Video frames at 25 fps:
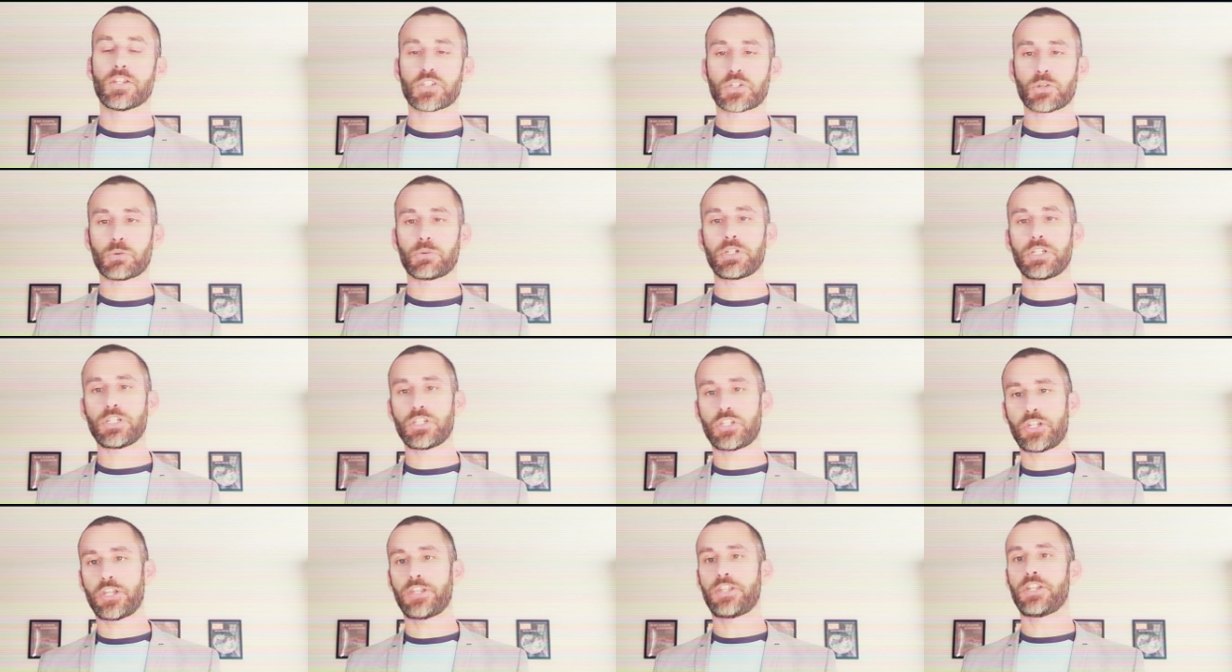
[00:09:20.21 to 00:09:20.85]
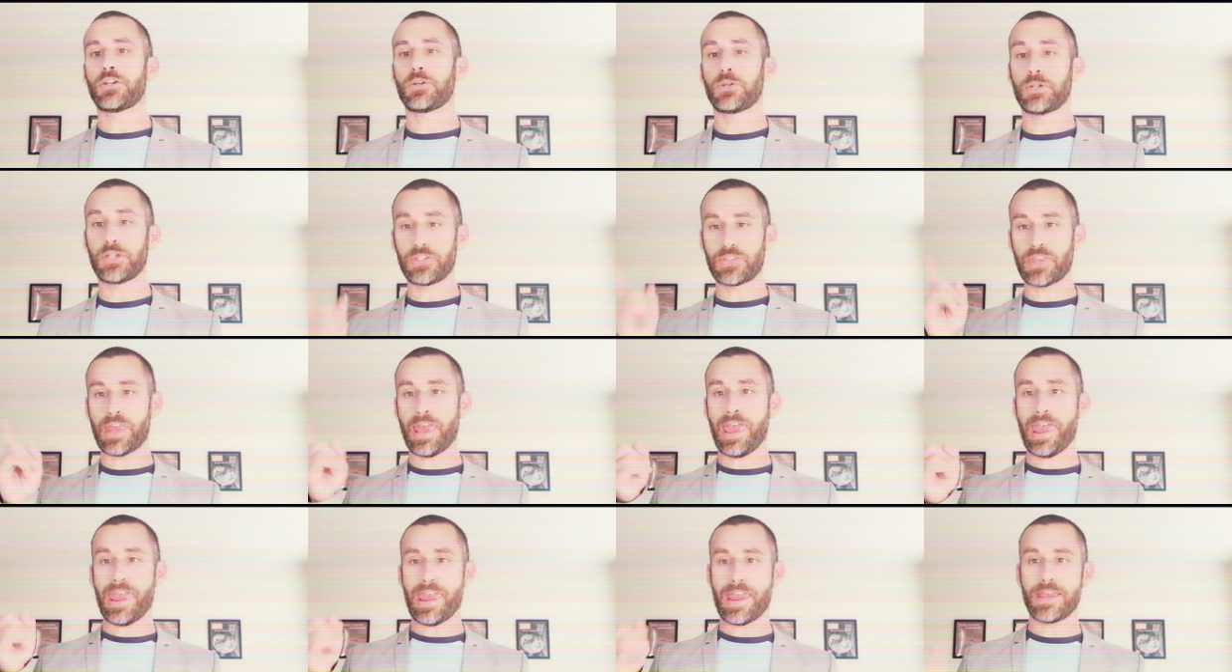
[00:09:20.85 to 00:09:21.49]
So what you should do
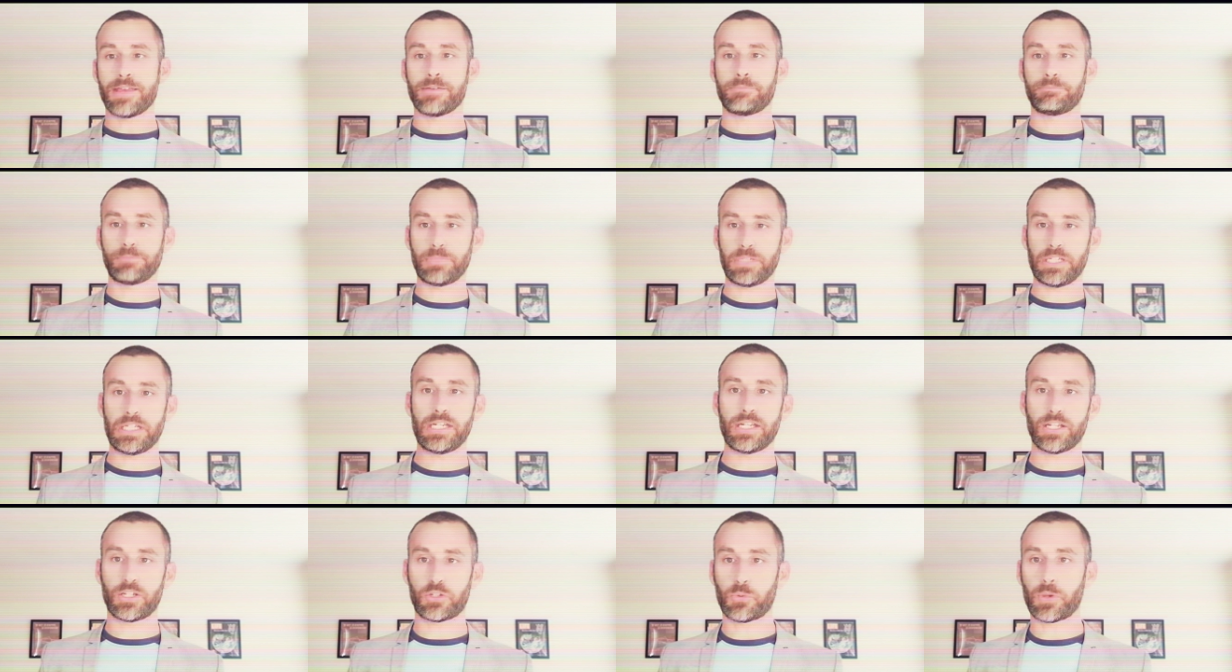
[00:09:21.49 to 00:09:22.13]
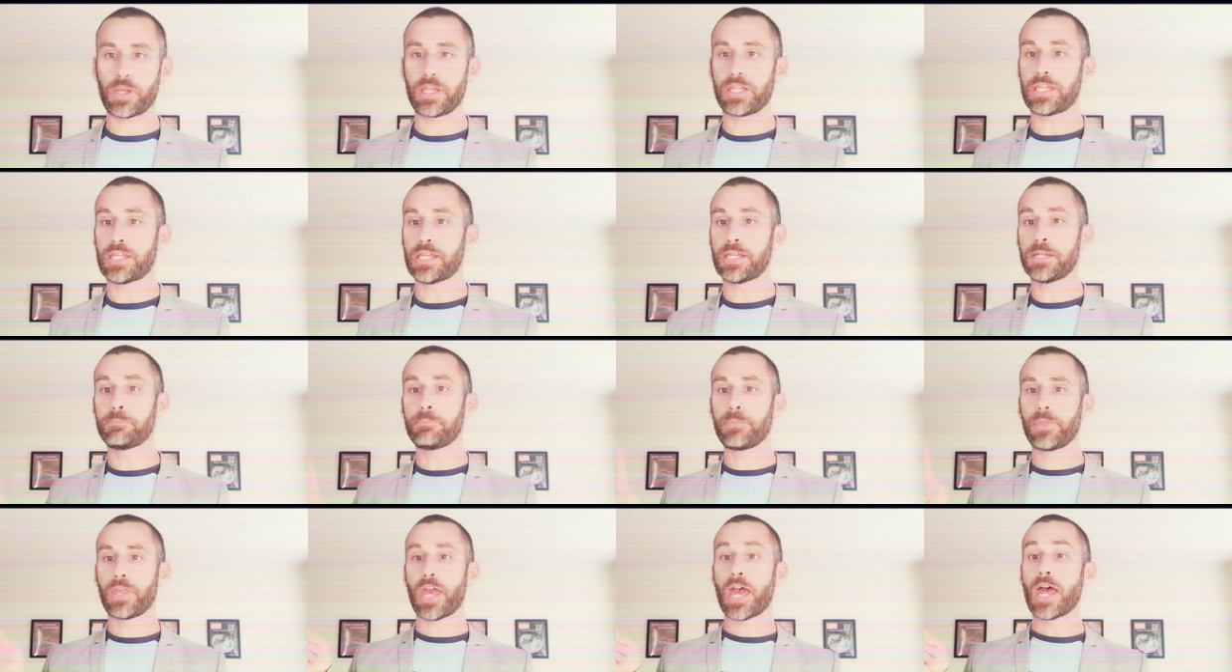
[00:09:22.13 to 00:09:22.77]
is A, eat a
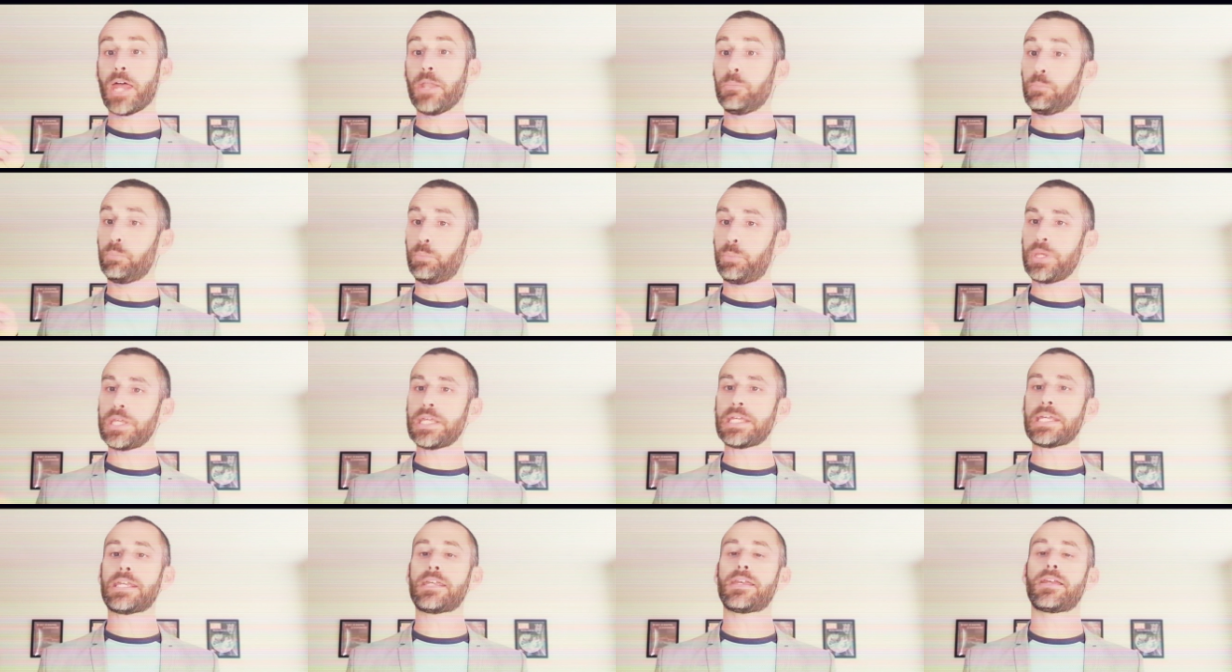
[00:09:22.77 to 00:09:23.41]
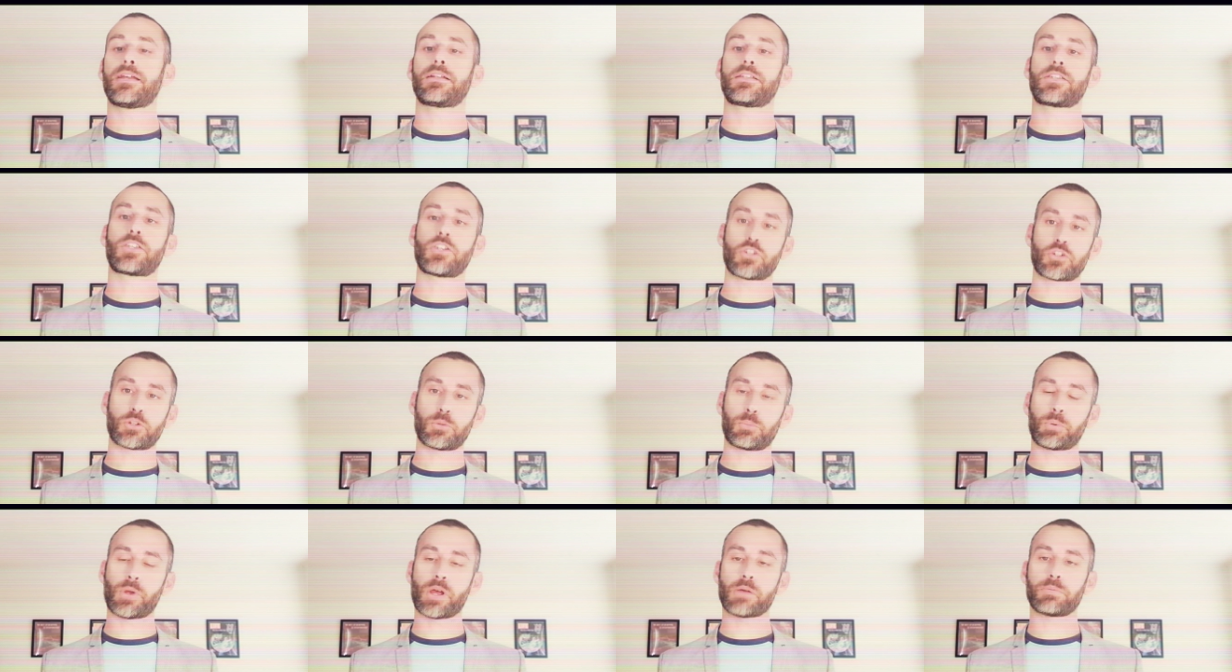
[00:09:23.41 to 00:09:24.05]
Twinkie, and B,
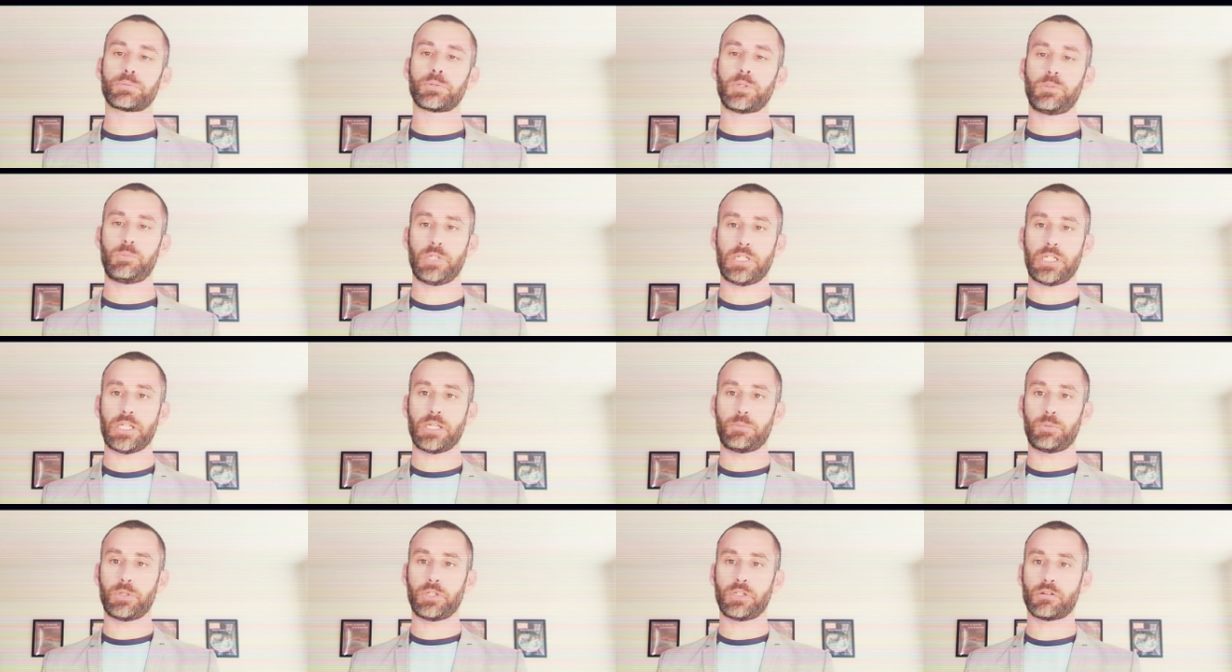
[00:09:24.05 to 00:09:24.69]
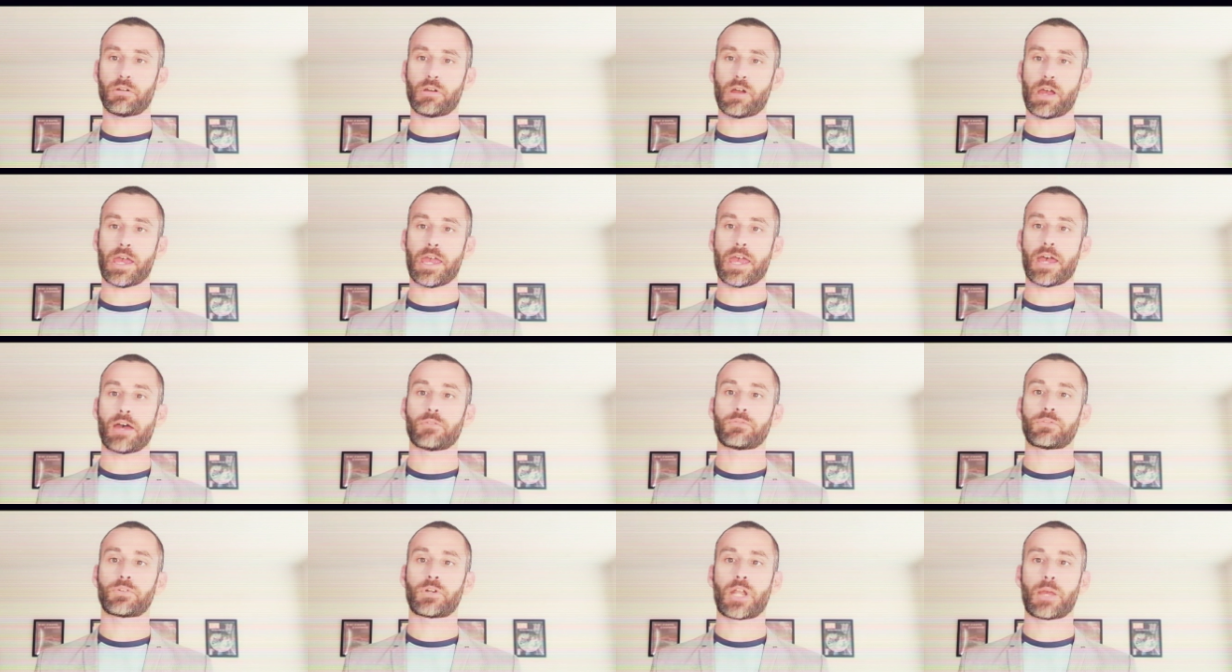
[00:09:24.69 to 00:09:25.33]
you should probably be keeping your
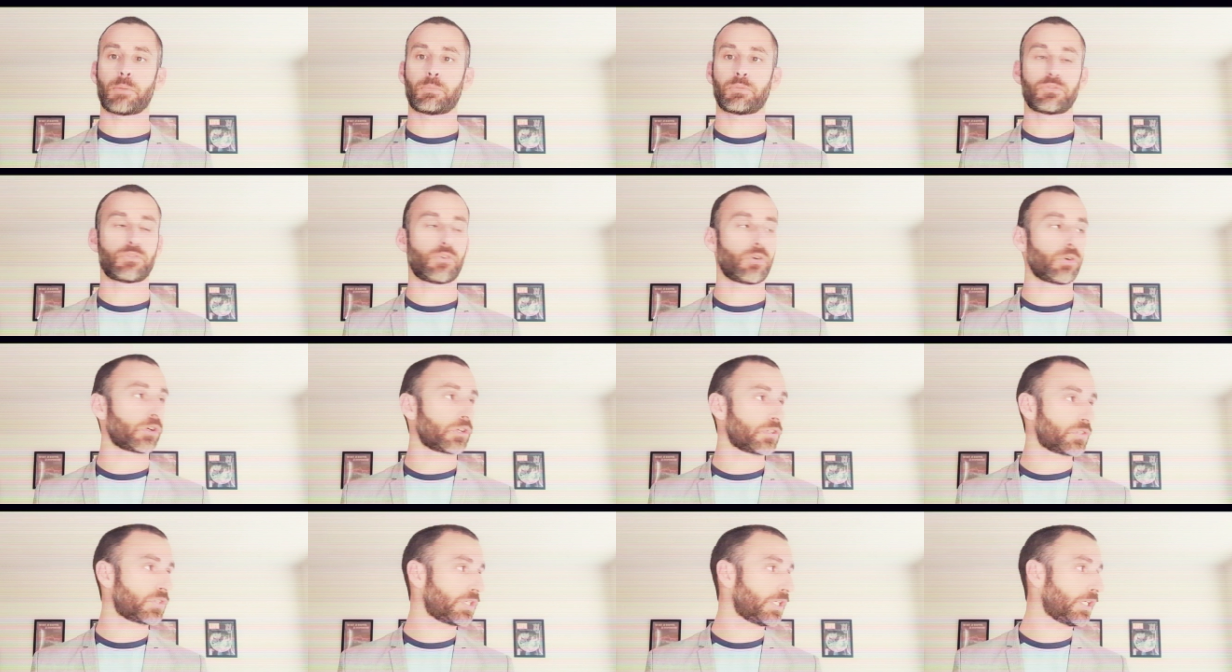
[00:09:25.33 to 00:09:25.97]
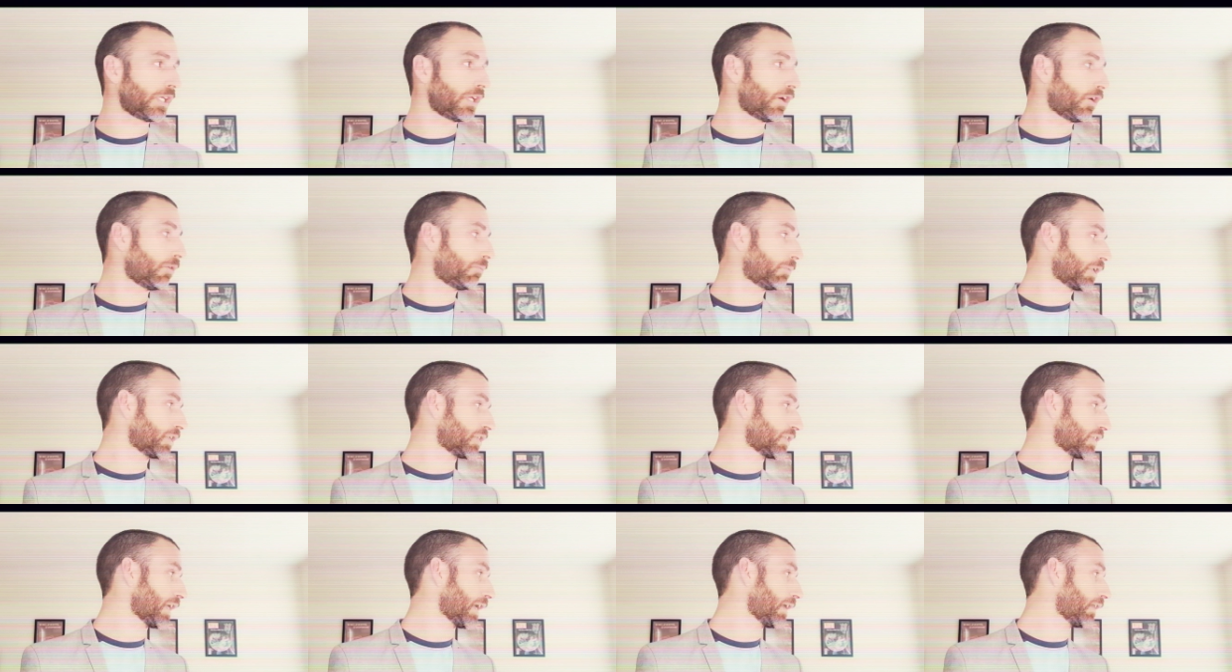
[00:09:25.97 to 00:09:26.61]
eye out for an Epiphone Casino,
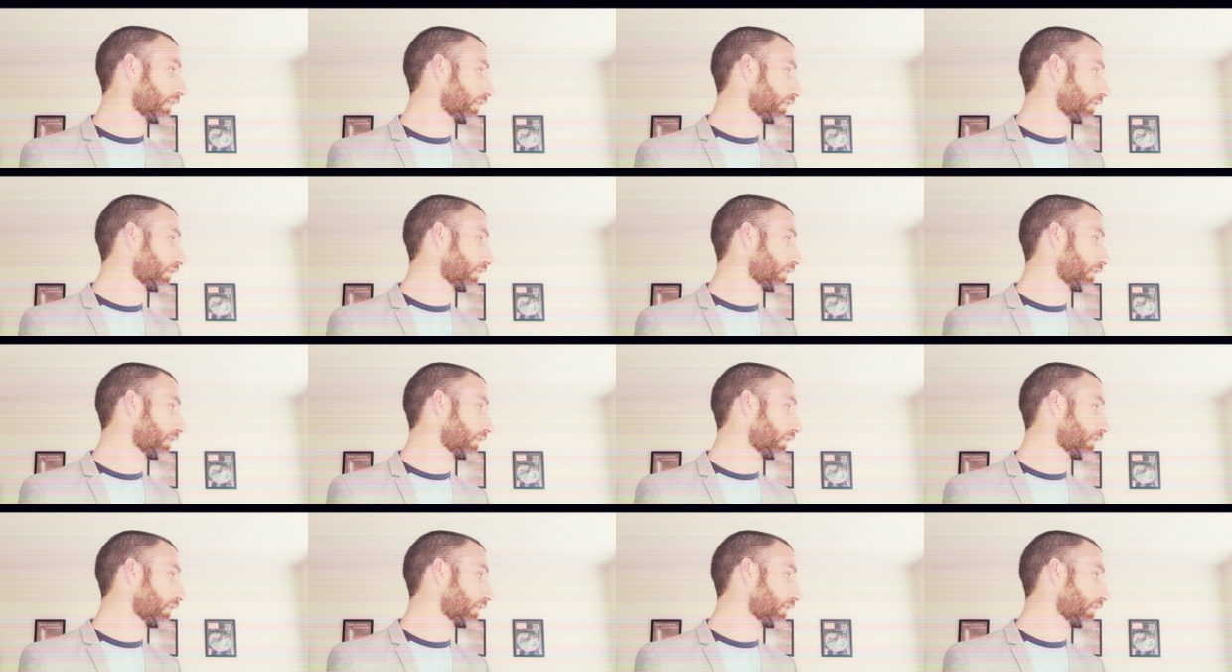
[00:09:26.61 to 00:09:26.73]
because